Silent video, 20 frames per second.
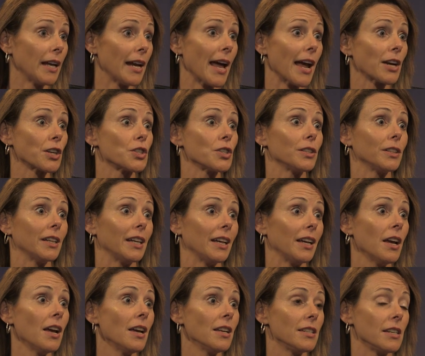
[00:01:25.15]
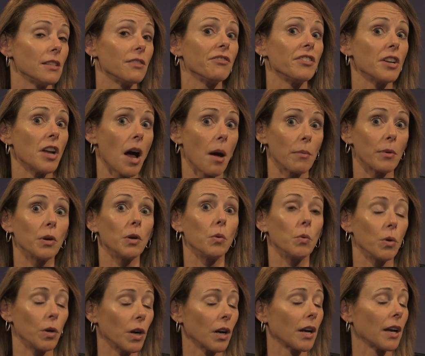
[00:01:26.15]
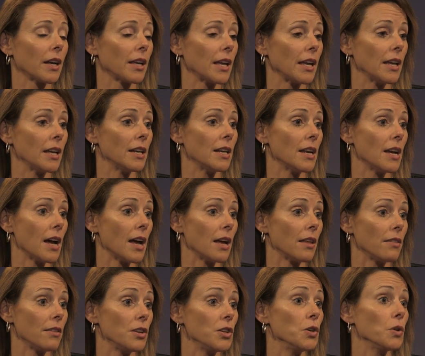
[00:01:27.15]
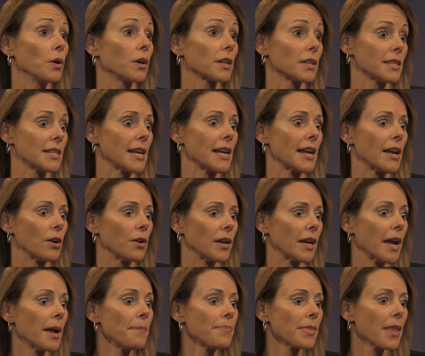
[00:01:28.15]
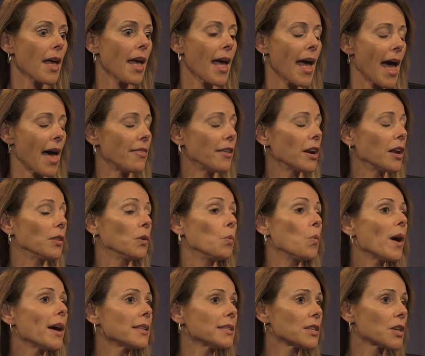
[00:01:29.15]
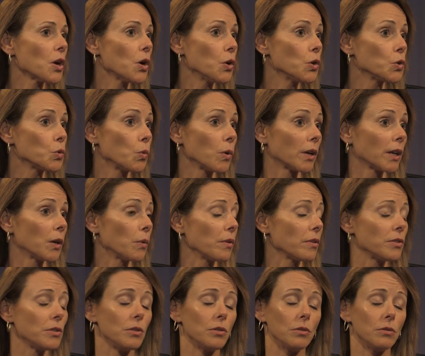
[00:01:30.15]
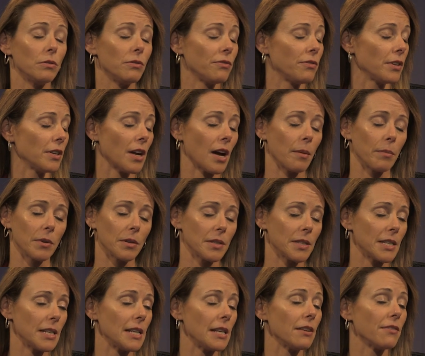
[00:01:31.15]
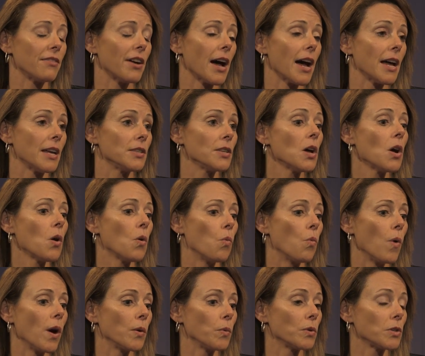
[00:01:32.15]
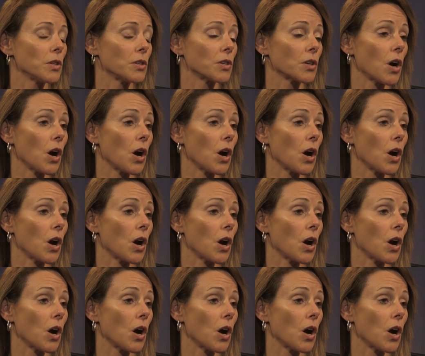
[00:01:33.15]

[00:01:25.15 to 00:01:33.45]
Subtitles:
and actually does phenomenal work in the New York State area. And then on the West Coast, working with two phenomenal CDFIs, one which is